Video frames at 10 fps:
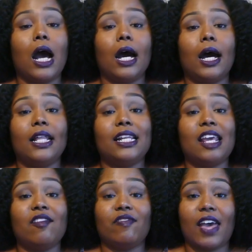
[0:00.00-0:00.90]

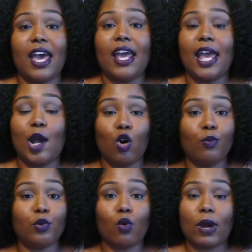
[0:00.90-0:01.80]
if that
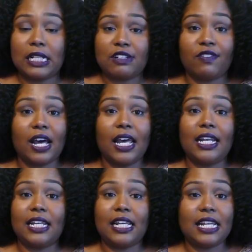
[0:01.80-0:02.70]
helped or
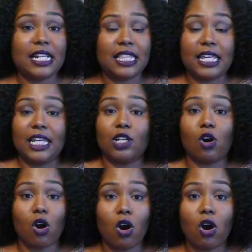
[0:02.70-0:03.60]
rectified anything at
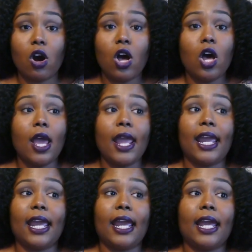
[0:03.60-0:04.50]
all.
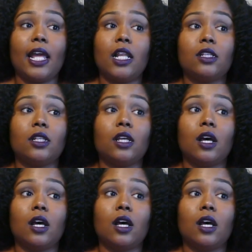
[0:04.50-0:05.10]
And